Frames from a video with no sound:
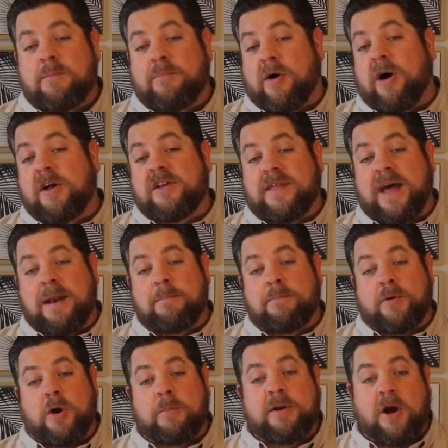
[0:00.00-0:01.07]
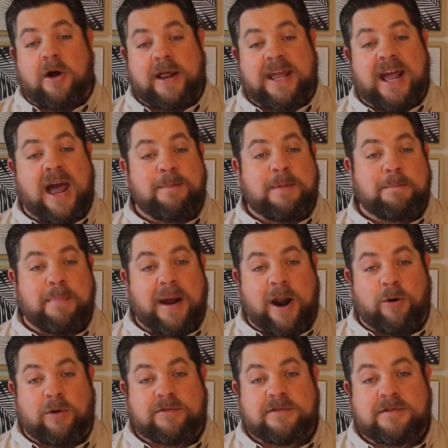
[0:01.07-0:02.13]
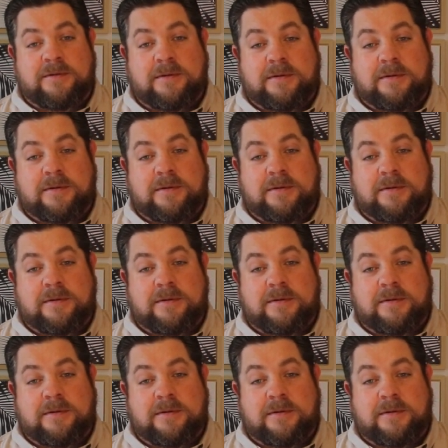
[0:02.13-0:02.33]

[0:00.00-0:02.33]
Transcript: Prior to that, bourbon only came in barrels.